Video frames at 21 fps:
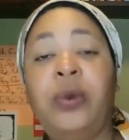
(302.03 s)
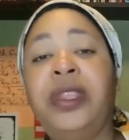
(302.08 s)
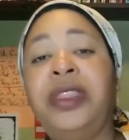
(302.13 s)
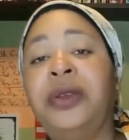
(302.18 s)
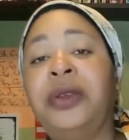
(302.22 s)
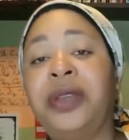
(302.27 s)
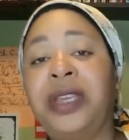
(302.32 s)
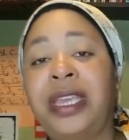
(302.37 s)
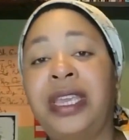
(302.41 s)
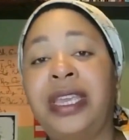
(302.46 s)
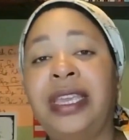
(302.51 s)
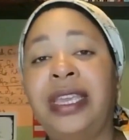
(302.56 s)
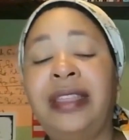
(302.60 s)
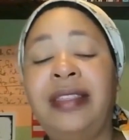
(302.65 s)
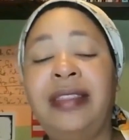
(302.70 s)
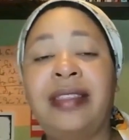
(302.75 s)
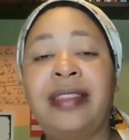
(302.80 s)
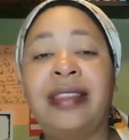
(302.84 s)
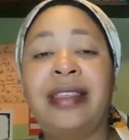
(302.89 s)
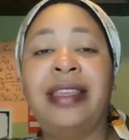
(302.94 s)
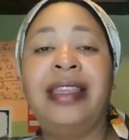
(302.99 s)
with your
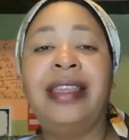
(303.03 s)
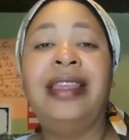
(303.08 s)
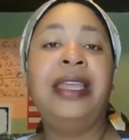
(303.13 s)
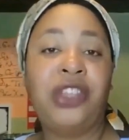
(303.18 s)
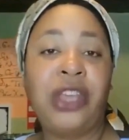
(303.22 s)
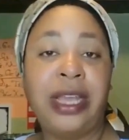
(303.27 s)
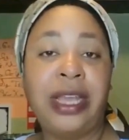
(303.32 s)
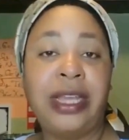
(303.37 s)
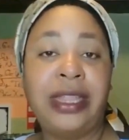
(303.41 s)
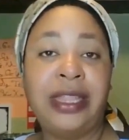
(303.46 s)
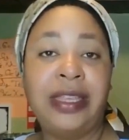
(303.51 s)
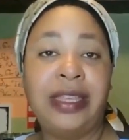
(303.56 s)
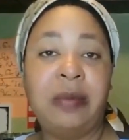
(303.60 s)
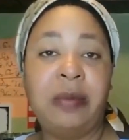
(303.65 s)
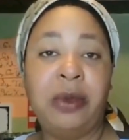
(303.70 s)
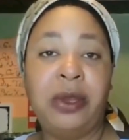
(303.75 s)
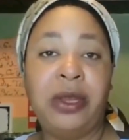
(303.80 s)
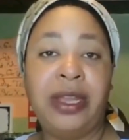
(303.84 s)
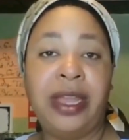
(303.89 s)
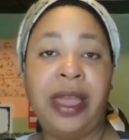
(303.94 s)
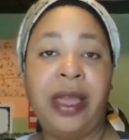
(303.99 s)
kids, check this
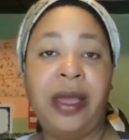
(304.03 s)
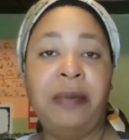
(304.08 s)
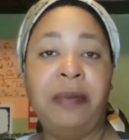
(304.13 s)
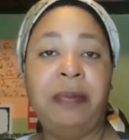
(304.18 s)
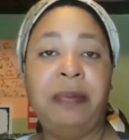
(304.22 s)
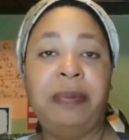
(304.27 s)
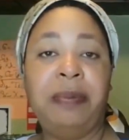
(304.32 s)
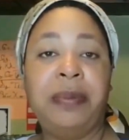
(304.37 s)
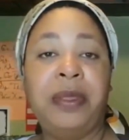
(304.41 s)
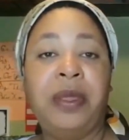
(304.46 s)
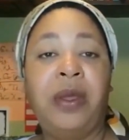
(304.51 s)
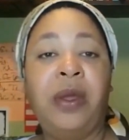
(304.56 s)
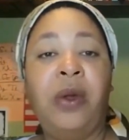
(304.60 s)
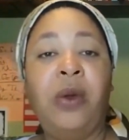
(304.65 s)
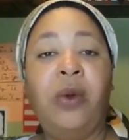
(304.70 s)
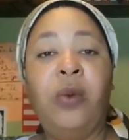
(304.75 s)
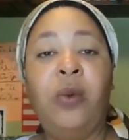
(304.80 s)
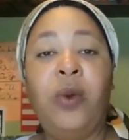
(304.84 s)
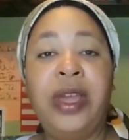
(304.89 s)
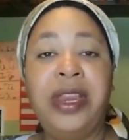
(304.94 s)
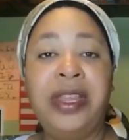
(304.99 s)
book out,
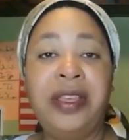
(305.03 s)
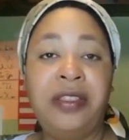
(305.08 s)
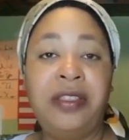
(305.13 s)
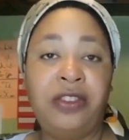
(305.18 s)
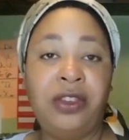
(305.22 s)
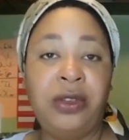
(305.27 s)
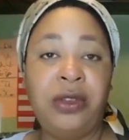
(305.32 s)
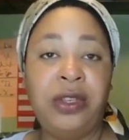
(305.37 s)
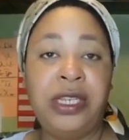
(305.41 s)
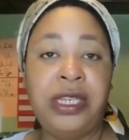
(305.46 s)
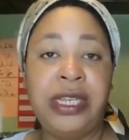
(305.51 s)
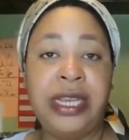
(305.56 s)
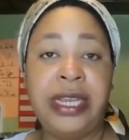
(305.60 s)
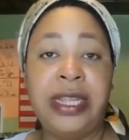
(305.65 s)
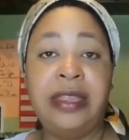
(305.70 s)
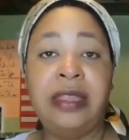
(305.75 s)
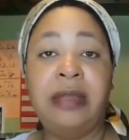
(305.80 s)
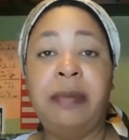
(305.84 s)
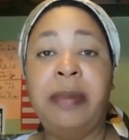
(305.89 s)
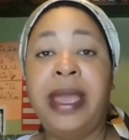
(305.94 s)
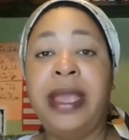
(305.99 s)
What is
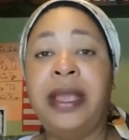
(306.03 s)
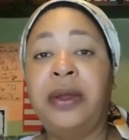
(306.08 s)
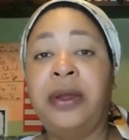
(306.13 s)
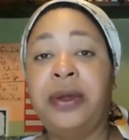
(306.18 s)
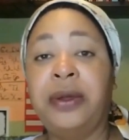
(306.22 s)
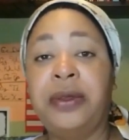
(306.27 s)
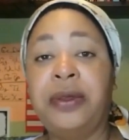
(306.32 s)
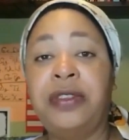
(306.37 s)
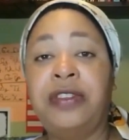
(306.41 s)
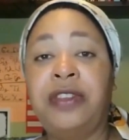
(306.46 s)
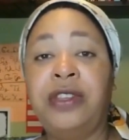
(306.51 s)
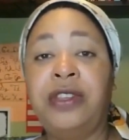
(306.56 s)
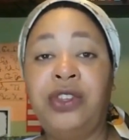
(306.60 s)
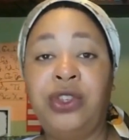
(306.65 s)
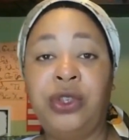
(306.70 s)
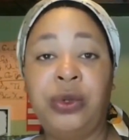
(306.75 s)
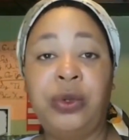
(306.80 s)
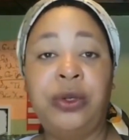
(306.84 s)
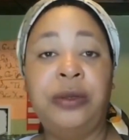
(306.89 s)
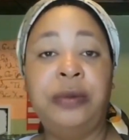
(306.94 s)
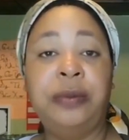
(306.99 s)
Juneteenth by Kirsty
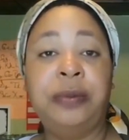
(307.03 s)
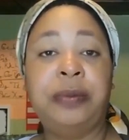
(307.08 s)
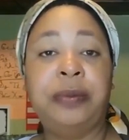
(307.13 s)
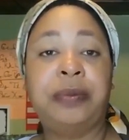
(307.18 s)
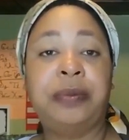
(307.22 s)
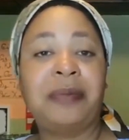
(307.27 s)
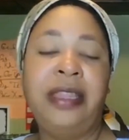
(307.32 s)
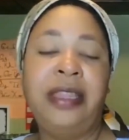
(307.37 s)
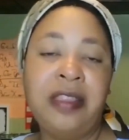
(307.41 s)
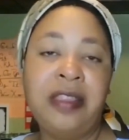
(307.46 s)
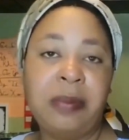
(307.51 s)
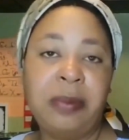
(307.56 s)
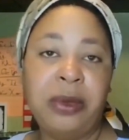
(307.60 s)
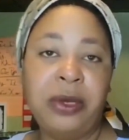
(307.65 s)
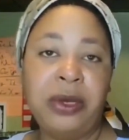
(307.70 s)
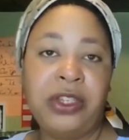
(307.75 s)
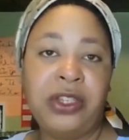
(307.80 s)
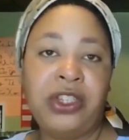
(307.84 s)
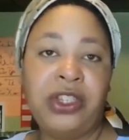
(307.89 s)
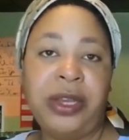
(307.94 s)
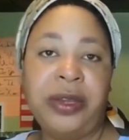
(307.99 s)
Jewell. This
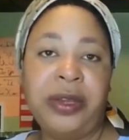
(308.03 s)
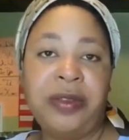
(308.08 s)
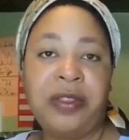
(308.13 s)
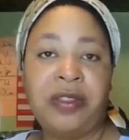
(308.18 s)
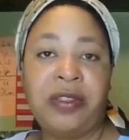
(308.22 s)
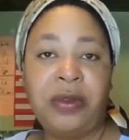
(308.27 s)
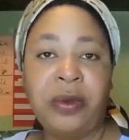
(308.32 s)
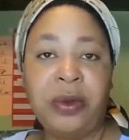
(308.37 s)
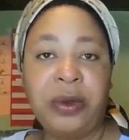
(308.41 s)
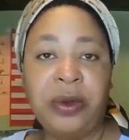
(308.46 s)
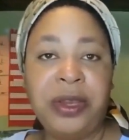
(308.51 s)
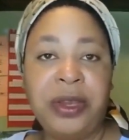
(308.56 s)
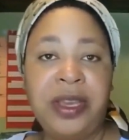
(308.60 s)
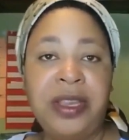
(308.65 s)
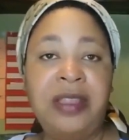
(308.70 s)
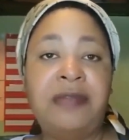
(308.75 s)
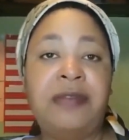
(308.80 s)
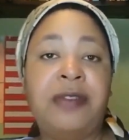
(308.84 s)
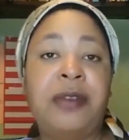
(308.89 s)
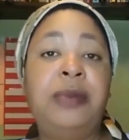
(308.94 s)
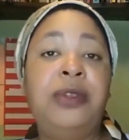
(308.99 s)
book shares
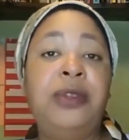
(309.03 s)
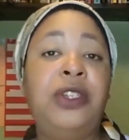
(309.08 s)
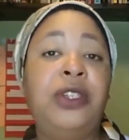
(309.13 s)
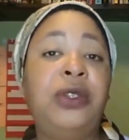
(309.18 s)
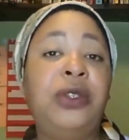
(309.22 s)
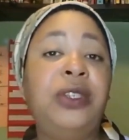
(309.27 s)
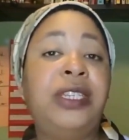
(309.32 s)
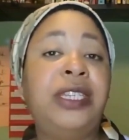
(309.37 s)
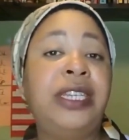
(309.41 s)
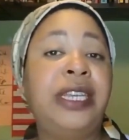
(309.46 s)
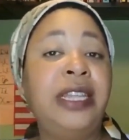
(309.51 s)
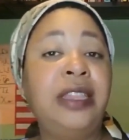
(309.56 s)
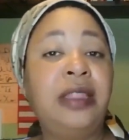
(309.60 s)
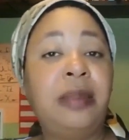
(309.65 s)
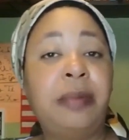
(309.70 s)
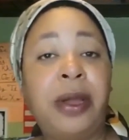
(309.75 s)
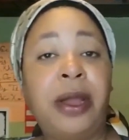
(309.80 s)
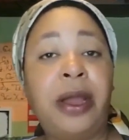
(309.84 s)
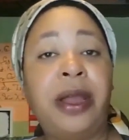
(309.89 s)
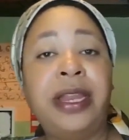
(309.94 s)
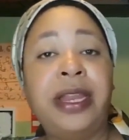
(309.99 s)
stories from Juneteenth
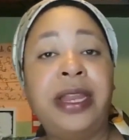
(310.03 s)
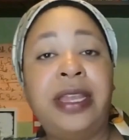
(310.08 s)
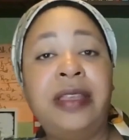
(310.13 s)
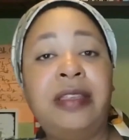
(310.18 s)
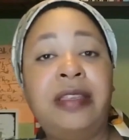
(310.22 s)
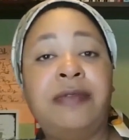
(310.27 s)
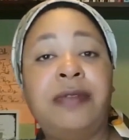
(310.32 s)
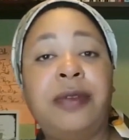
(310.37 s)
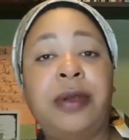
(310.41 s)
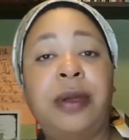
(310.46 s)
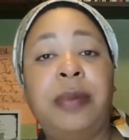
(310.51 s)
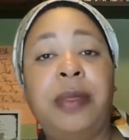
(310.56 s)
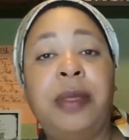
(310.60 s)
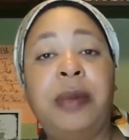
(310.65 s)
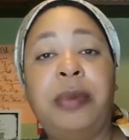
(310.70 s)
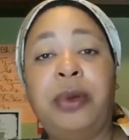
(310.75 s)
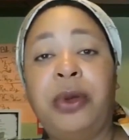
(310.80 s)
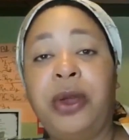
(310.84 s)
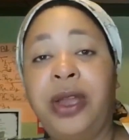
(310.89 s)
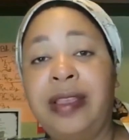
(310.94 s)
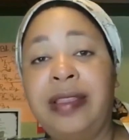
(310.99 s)
parties from the
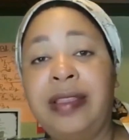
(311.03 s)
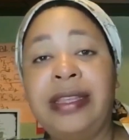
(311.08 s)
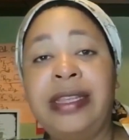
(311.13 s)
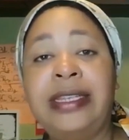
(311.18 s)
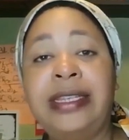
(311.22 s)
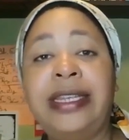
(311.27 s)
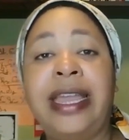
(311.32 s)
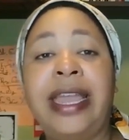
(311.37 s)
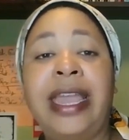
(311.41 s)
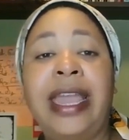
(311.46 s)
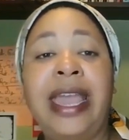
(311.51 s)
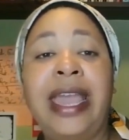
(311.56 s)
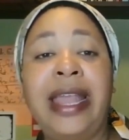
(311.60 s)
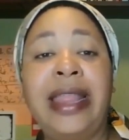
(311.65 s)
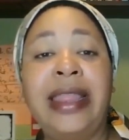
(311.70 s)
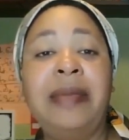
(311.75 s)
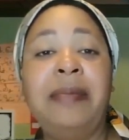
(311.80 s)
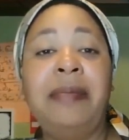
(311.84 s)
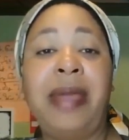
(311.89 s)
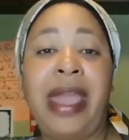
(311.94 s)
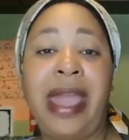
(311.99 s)
present
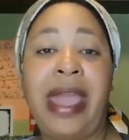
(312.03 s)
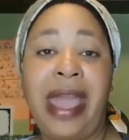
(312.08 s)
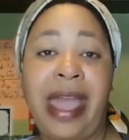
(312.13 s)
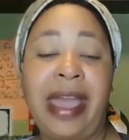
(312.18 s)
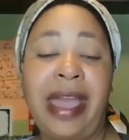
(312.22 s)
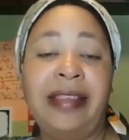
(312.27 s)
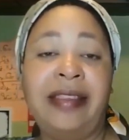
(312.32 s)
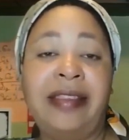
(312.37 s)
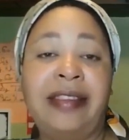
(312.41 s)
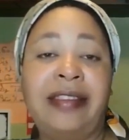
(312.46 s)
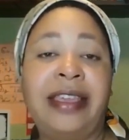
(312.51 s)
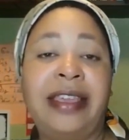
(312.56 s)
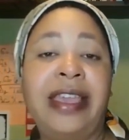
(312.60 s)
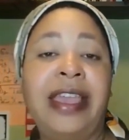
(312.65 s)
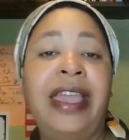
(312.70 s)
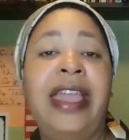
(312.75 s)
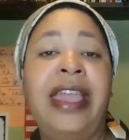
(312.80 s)
and the past.